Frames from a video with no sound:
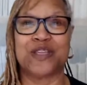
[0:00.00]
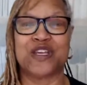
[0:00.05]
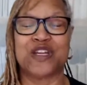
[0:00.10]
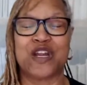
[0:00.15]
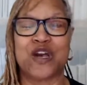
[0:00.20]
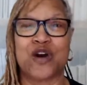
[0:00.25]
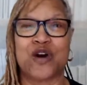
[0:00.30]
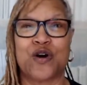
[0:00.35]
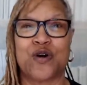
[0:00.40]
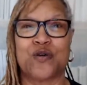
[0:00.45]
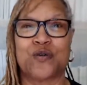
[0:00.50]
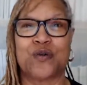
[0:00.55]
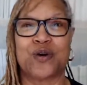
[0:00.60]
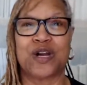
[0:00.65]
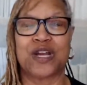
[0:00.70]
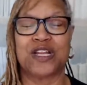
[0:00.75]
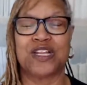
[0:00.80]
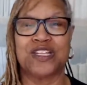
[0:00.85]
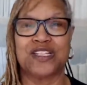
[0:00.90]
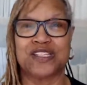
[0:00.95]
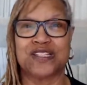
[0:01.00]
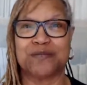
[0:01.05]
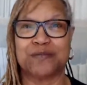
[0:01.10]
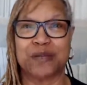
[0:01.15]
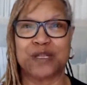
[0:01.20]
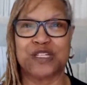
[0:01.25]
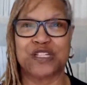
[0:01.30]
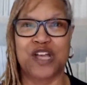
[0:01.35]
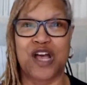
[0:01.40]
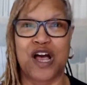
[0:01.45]
We're gonna
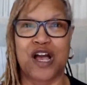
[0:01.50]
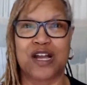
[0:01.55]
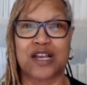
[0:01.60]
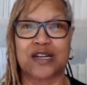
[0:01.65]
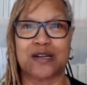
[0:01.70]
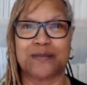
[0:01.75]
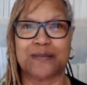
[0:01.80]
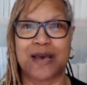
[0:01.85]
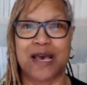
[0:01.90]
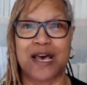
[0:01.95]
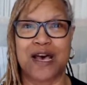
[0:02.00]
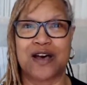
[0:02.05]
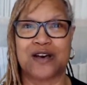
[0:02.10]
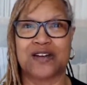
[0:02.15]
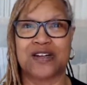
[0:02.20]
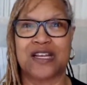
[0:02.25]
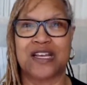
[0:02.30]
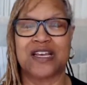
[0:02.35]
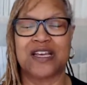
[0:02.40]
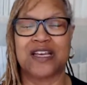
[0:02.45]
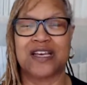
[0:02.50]
be talking about